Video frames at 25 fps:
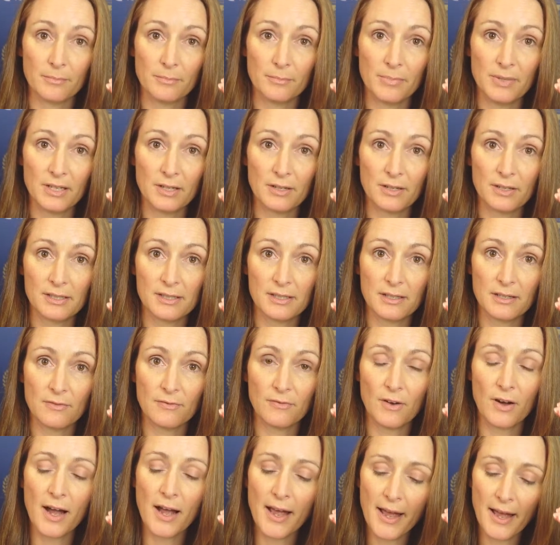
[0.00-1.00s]
Because
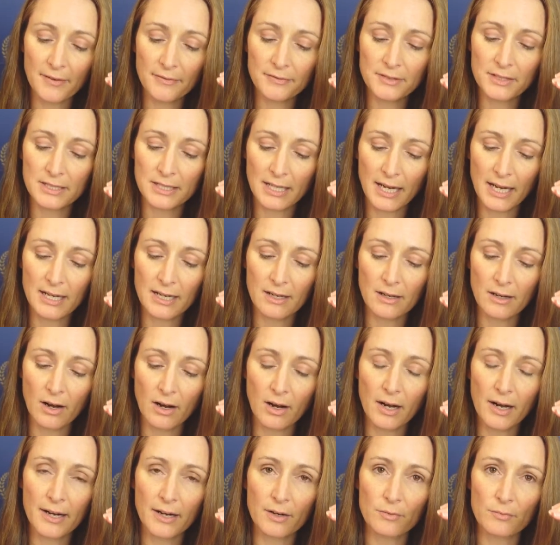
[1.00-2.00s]
if I have to take
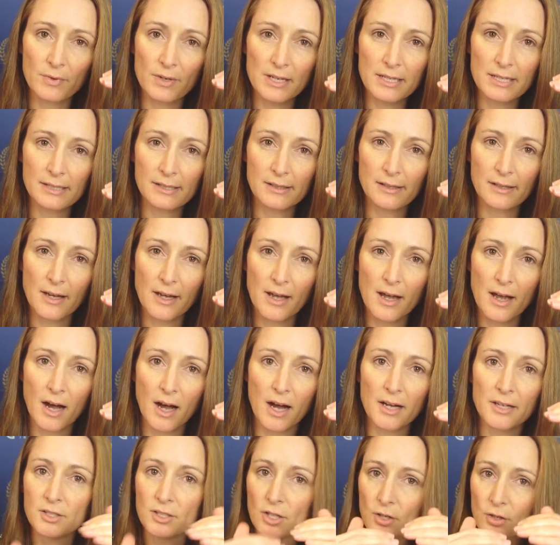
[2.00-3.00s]
higher risk,
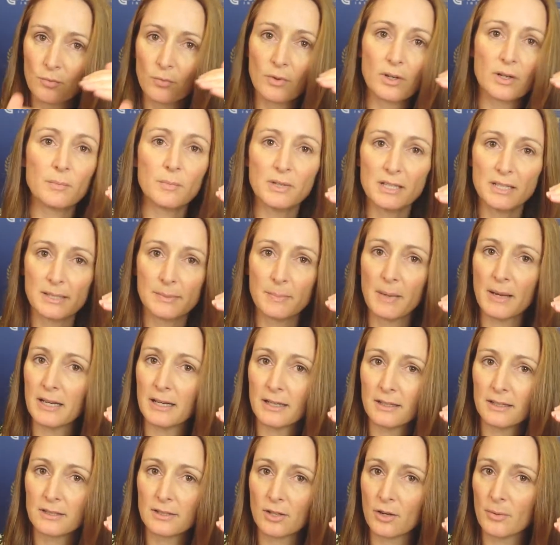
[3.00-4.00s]
I don't want to be
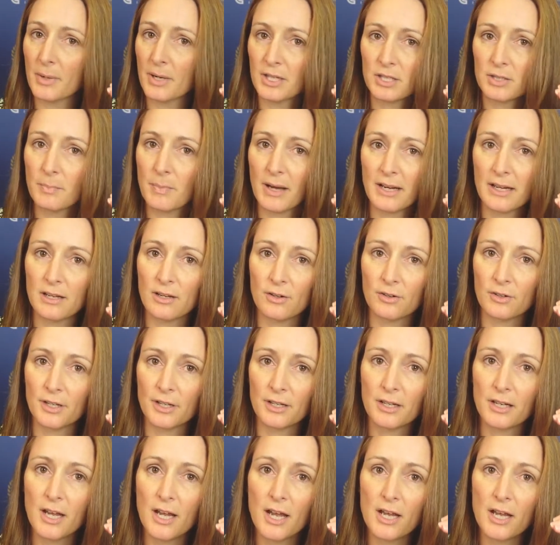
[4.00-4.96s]
spending so much money on it.